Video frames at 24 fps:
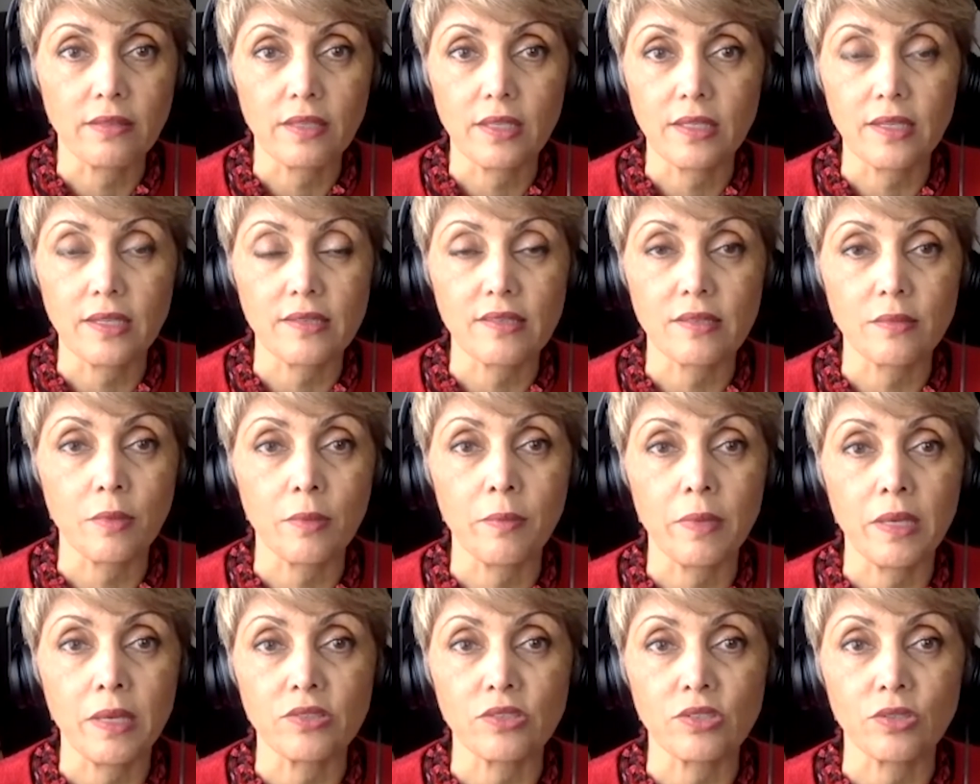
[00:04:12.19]
He does some
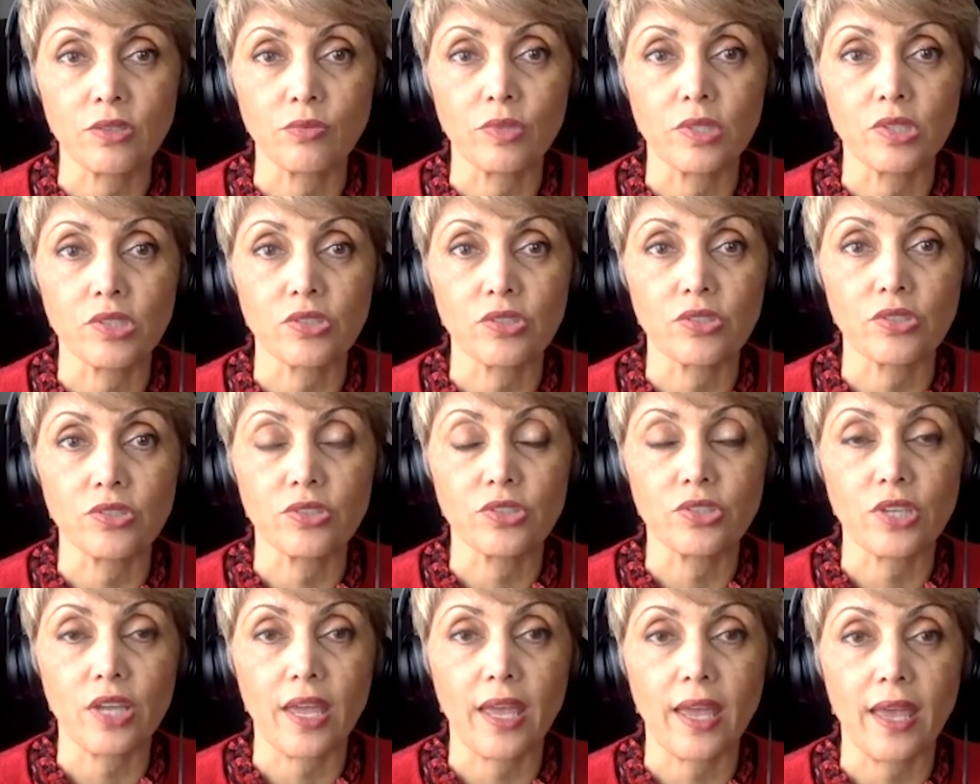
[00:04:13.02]
amazing
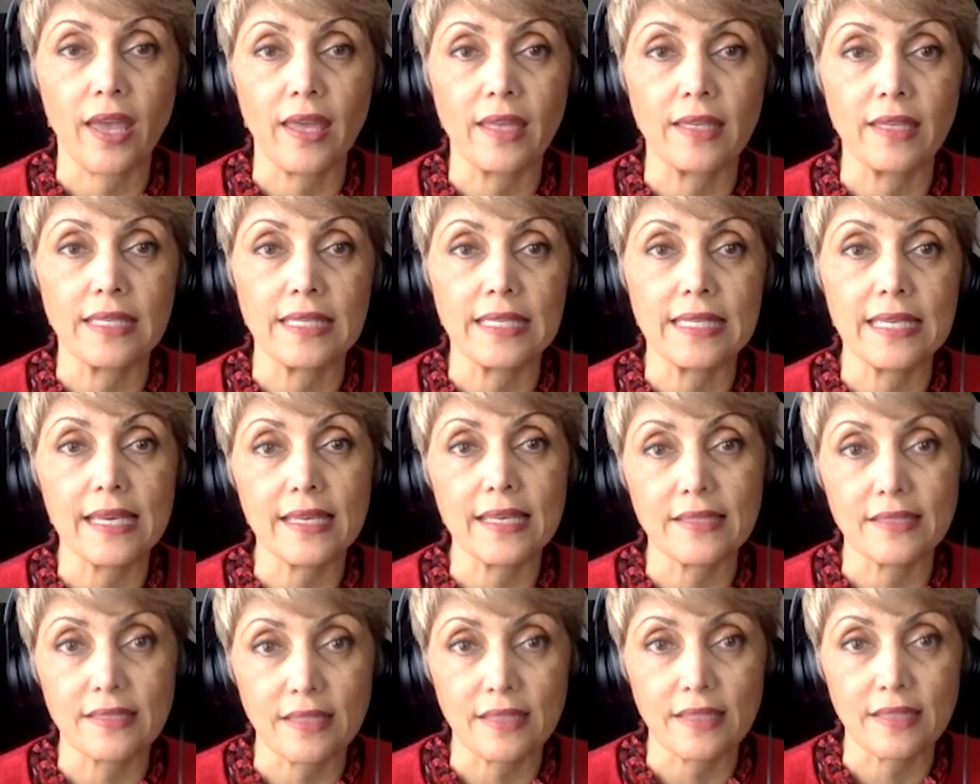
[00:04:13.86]
research, and he
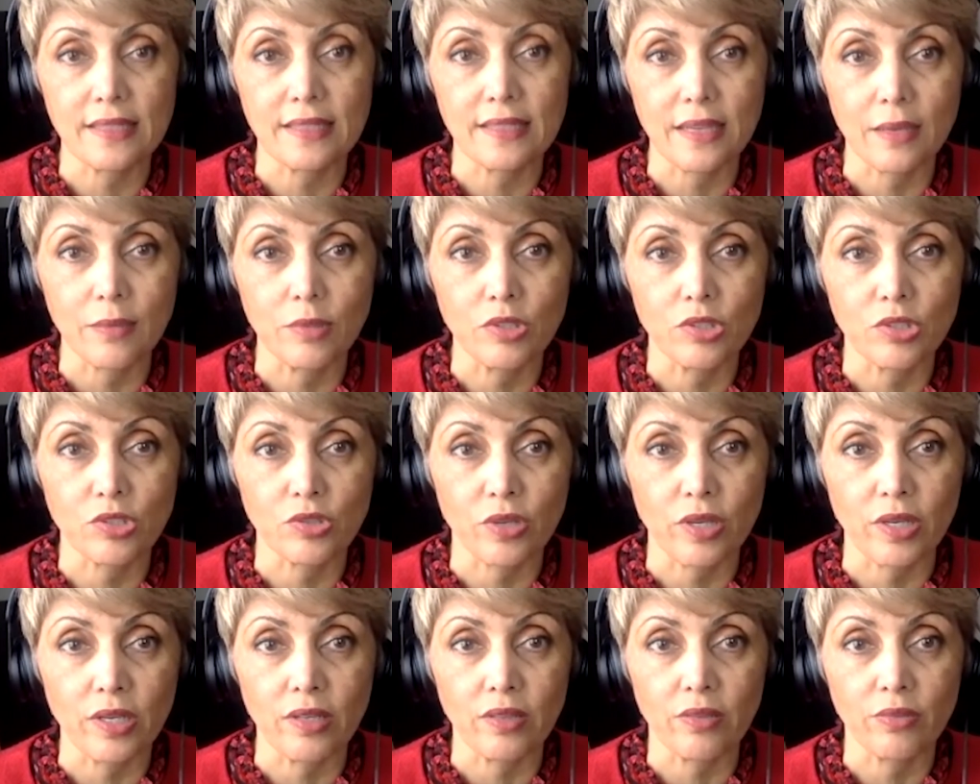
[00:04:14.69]
has
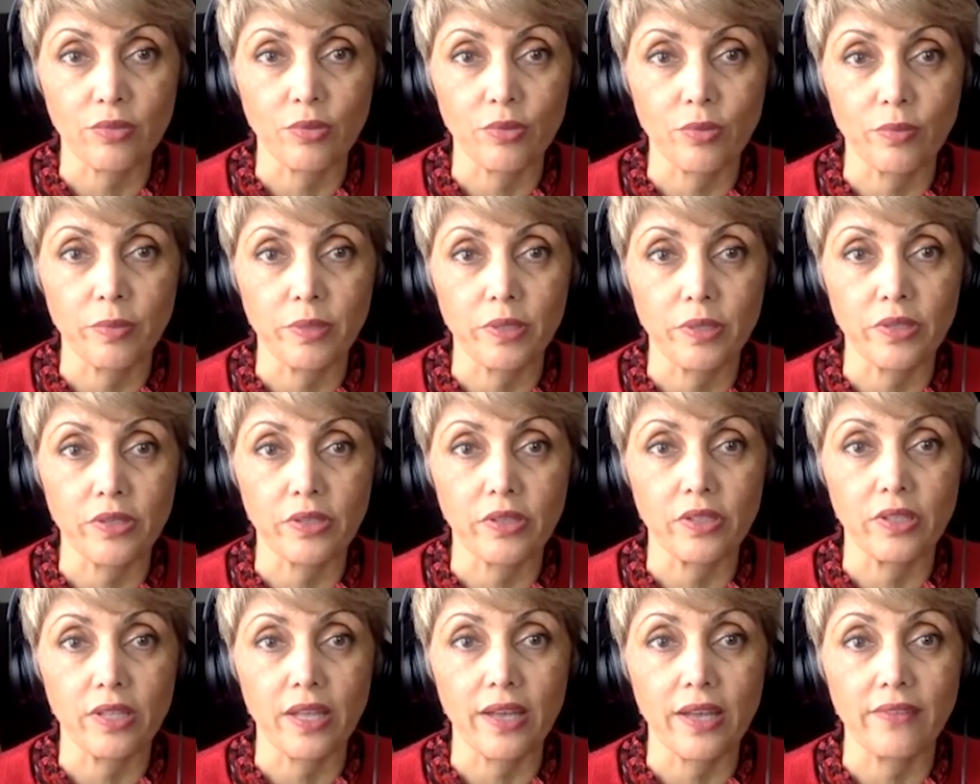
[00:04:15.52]
demonstrated through
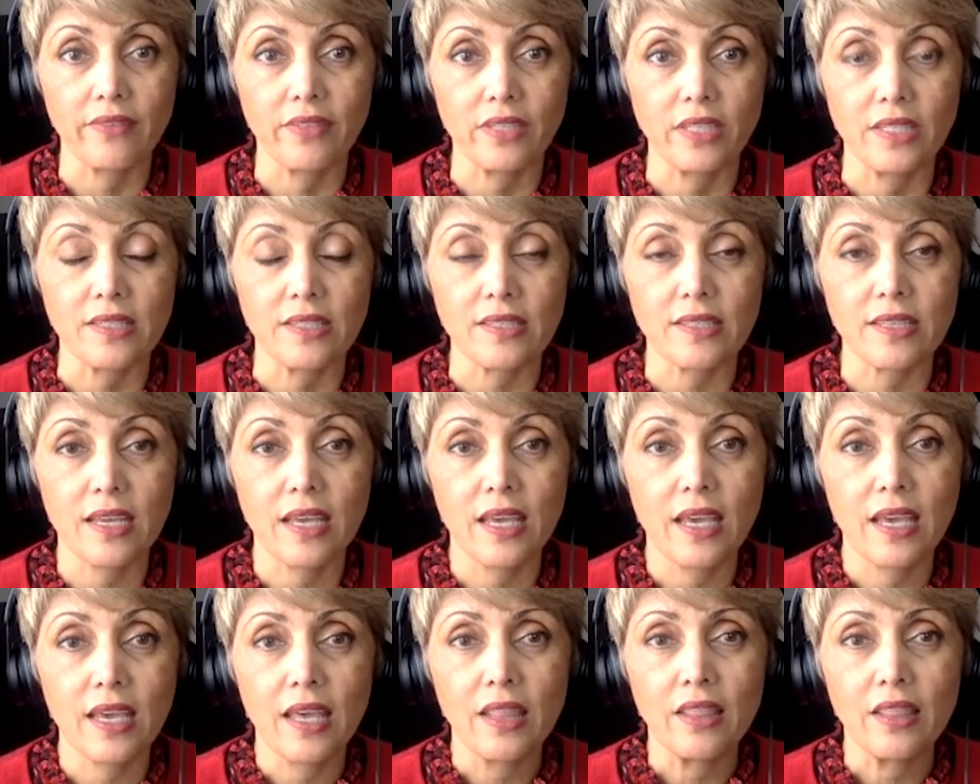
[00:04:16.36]
empirical evidence